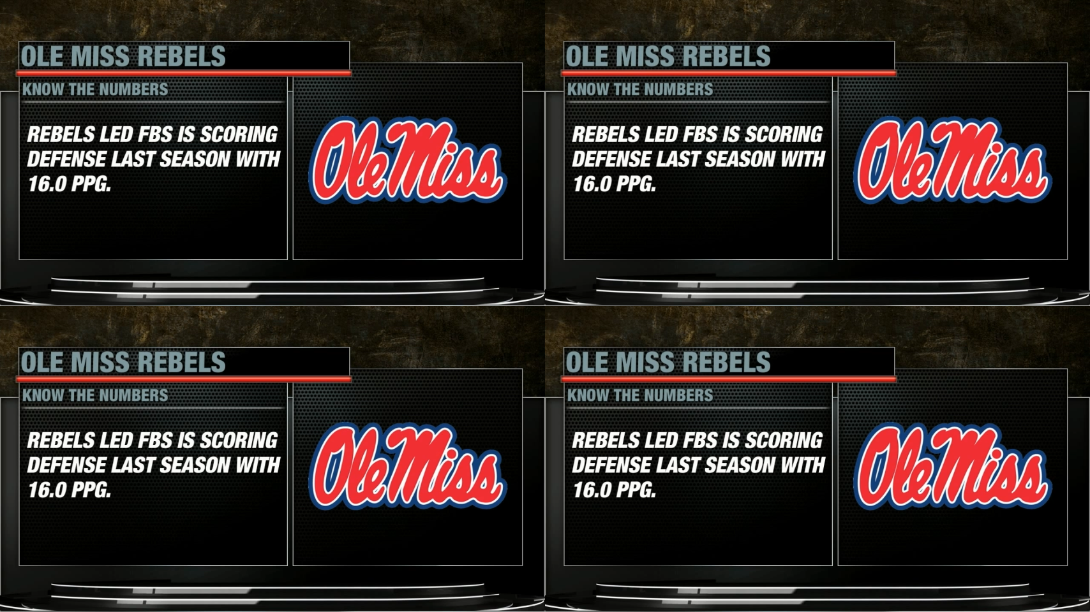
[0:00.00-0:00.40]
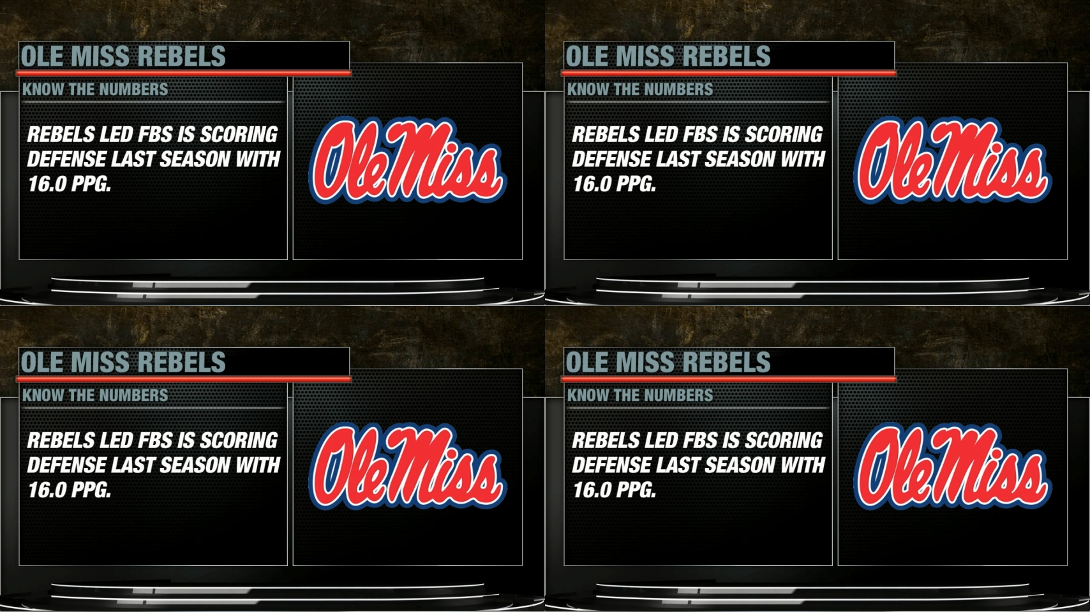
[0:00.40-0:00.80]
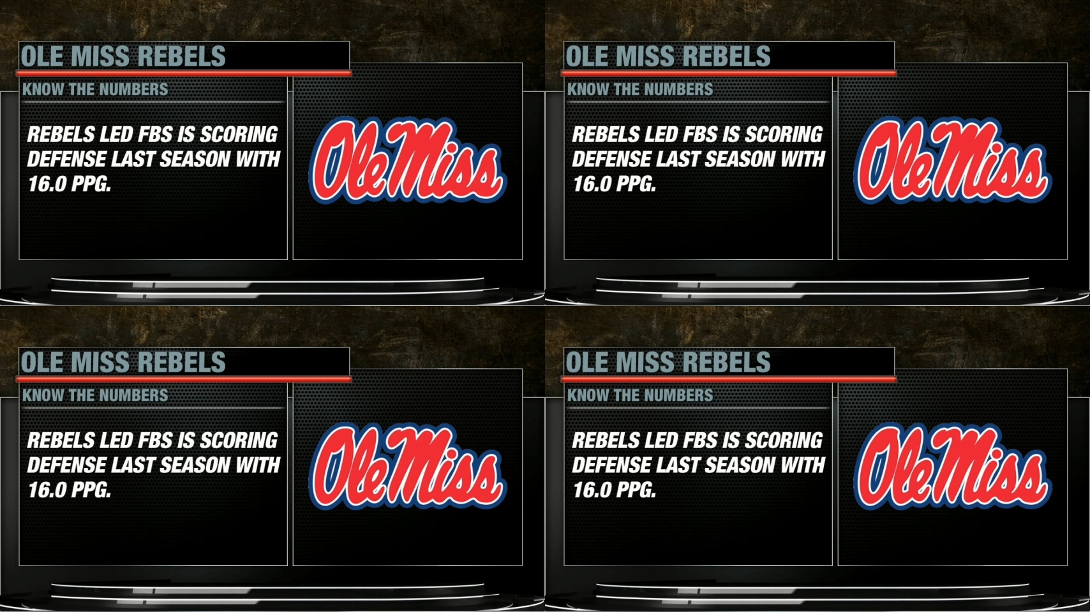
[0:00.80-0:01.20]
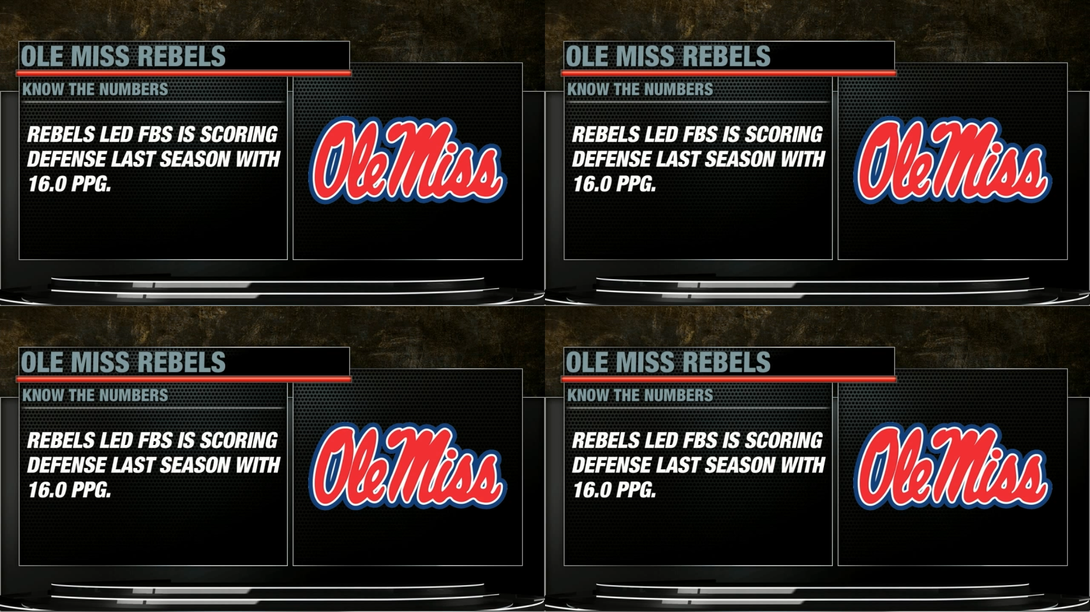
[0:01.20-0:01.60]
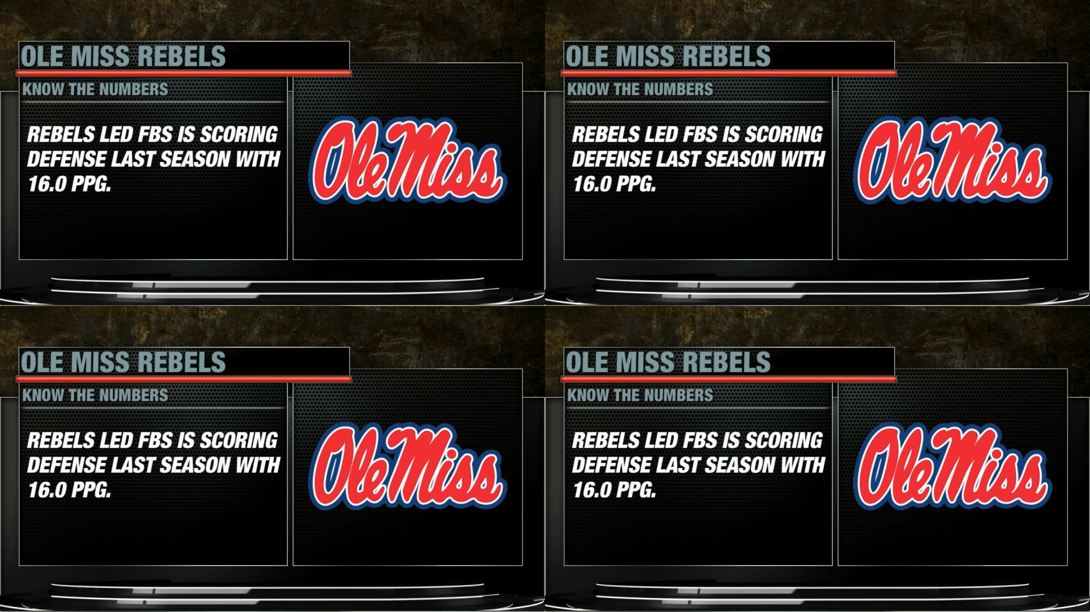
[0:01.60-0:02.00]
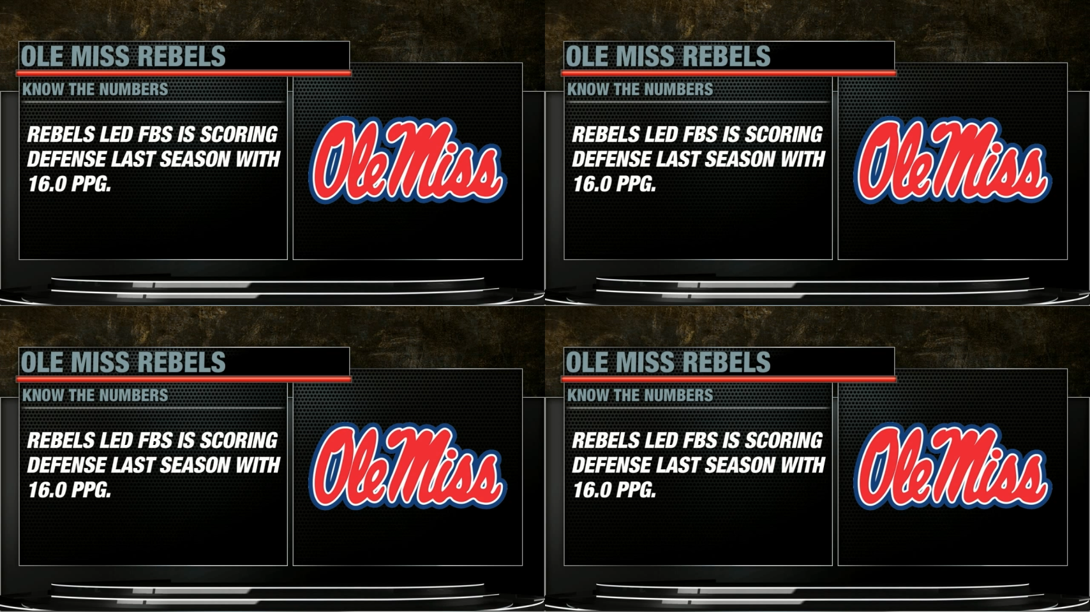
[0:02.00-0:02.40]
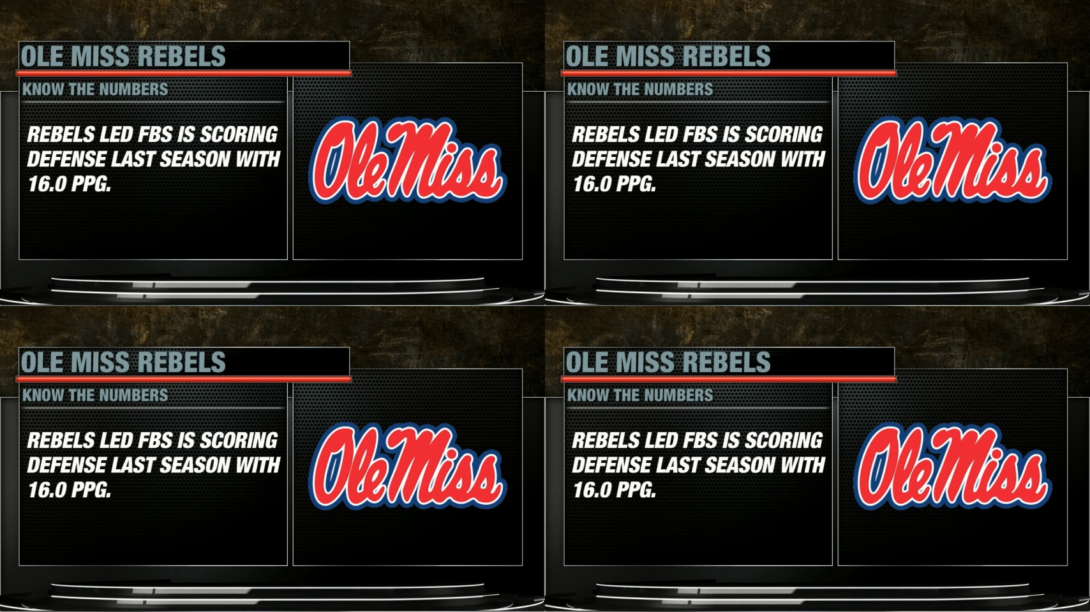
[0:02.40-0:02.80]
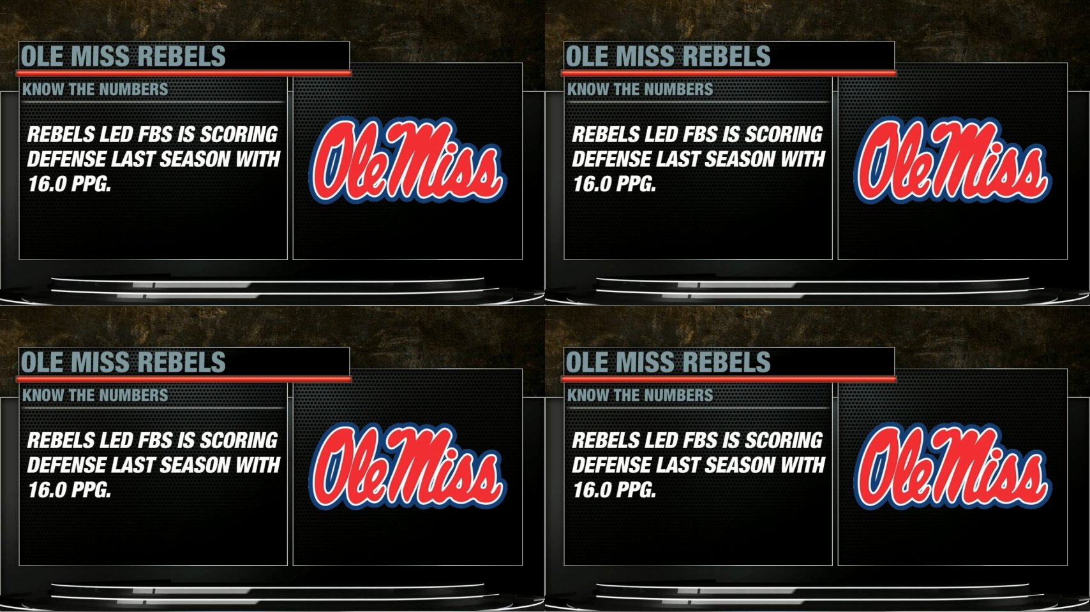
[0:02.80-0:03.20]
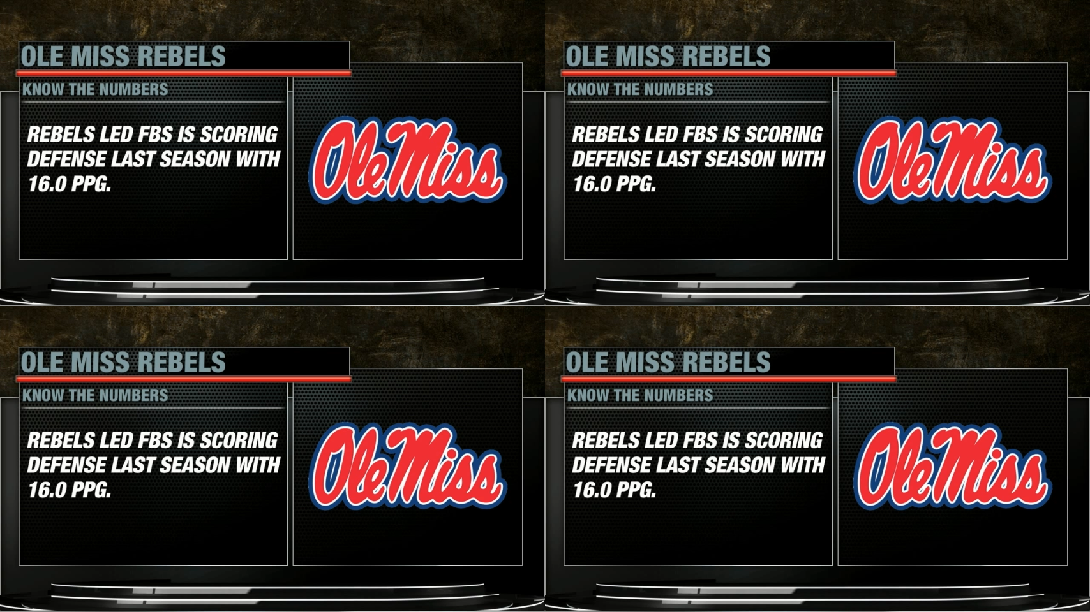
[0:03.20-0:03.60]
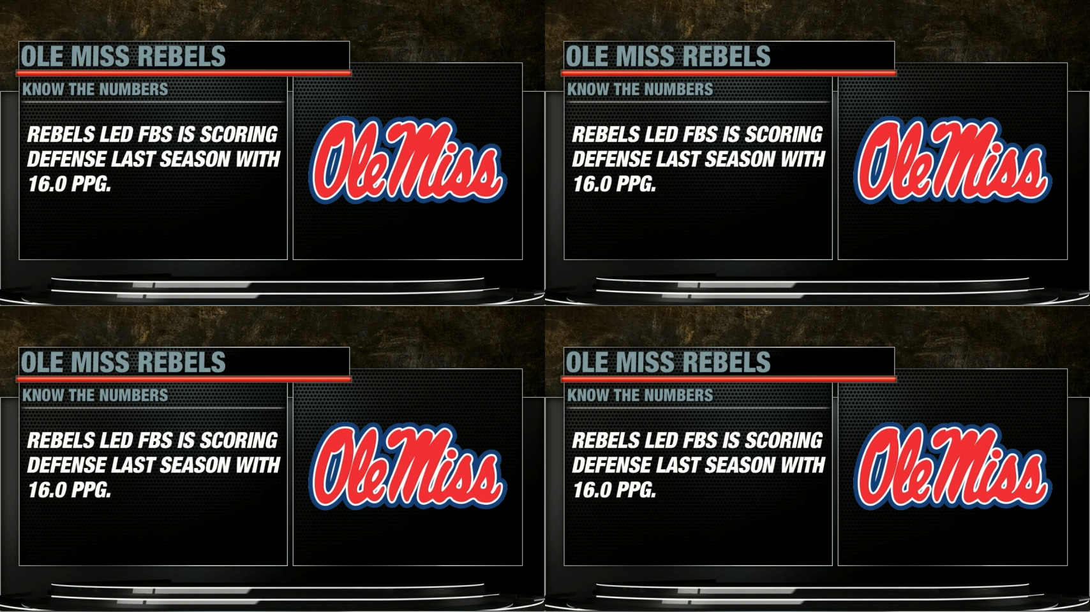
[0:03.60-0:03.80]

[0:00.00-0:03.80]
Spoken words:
[unreadable: no face in view]